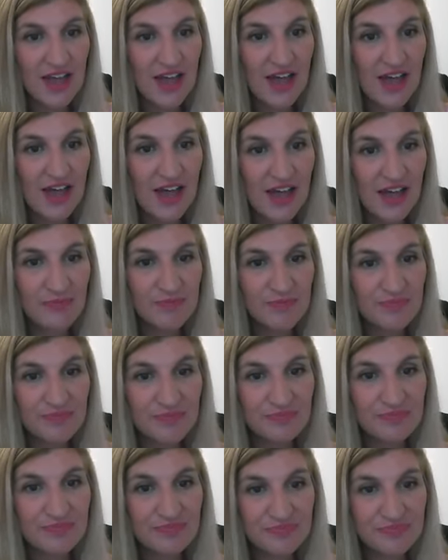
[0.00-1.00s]

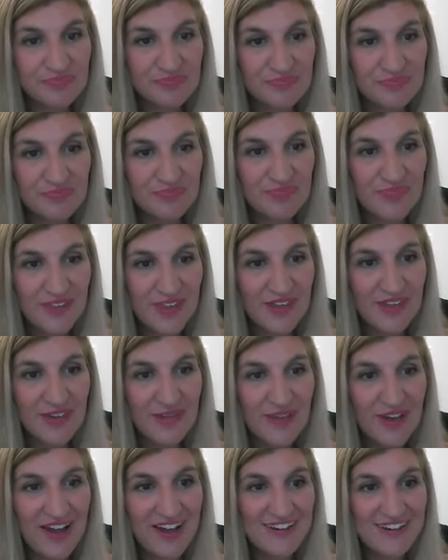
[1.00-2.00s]

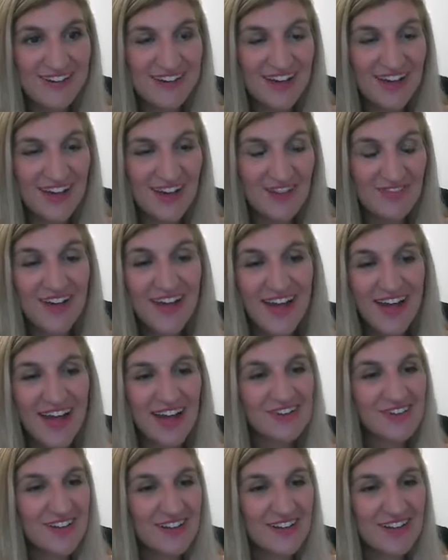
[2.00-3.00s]
But
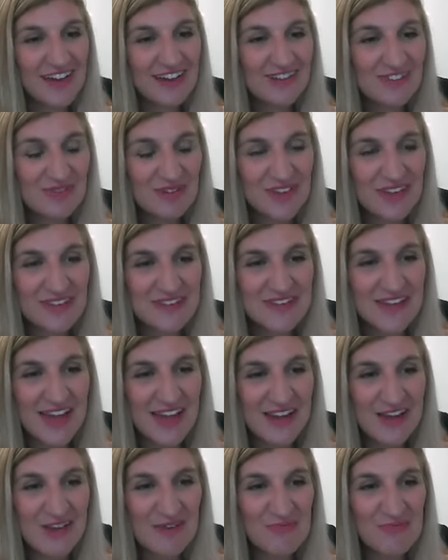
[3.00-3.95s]
actually, I liked what they said.